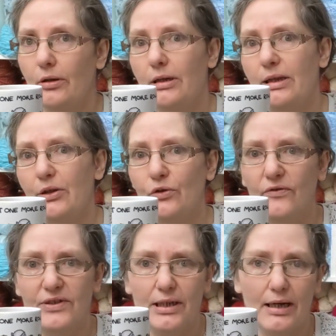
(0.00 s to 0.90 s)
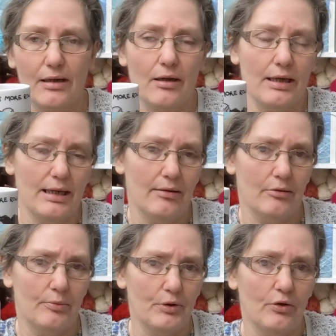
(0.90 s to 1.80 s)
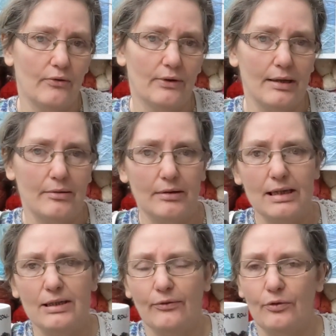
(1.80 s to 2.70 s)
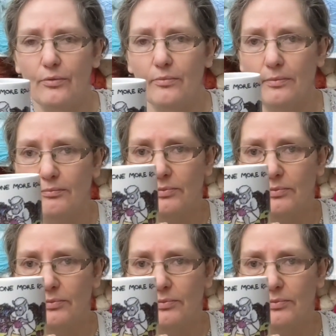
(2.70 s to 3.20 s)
the north side, up north, and this is from